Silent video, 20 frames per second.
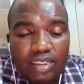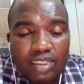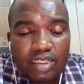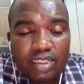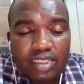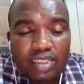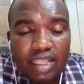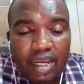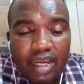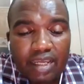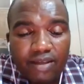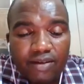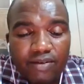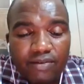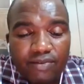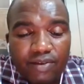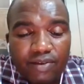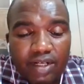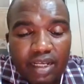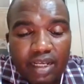is
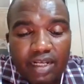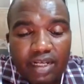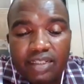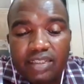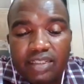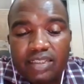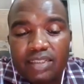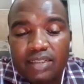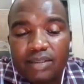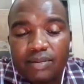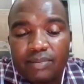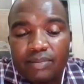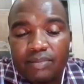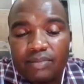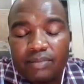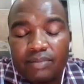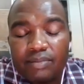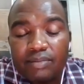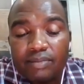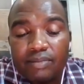naive realism.
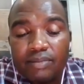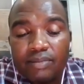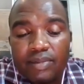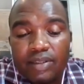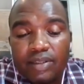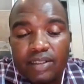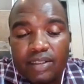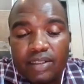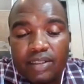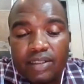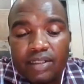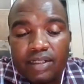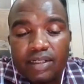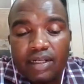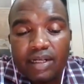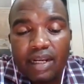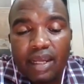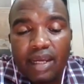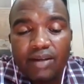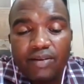
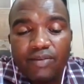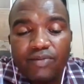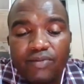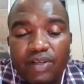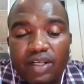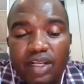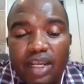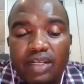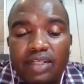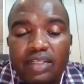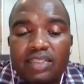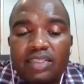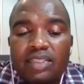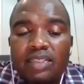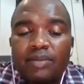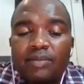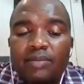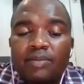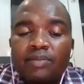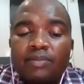Naive
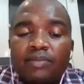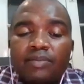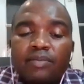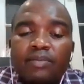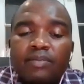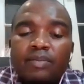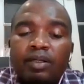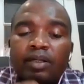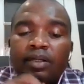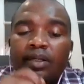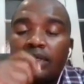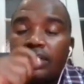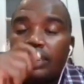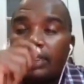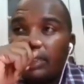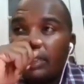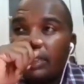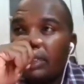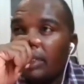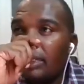realism,
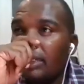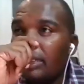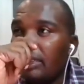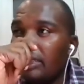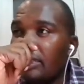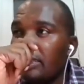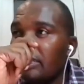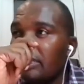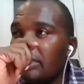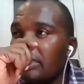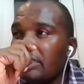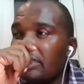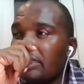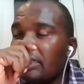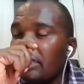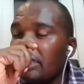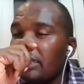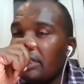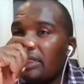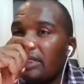it's
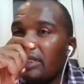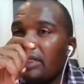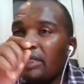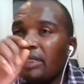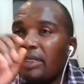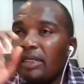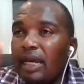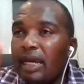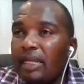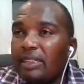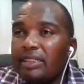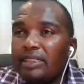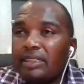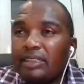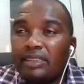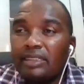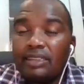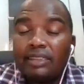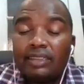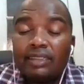a
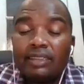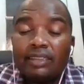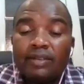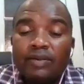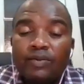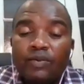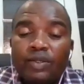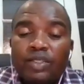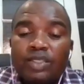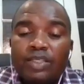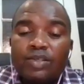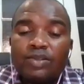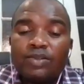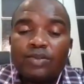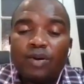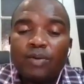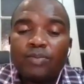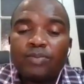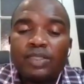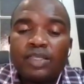reality which is
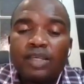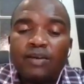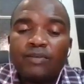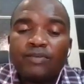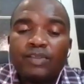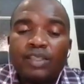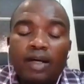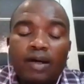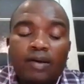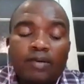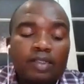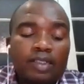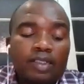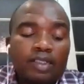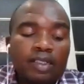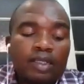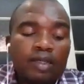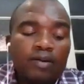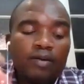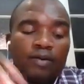observed out
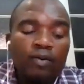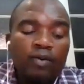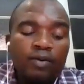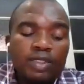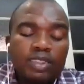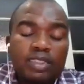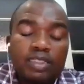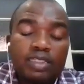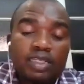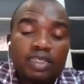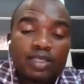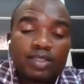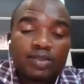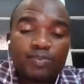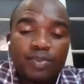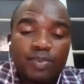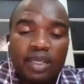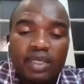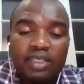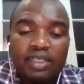there or which is
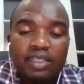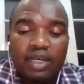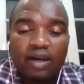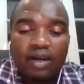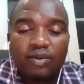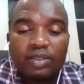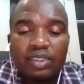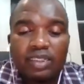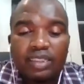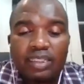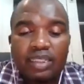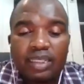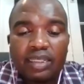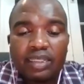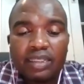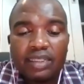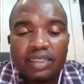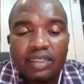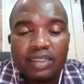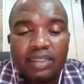explained out
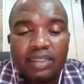there,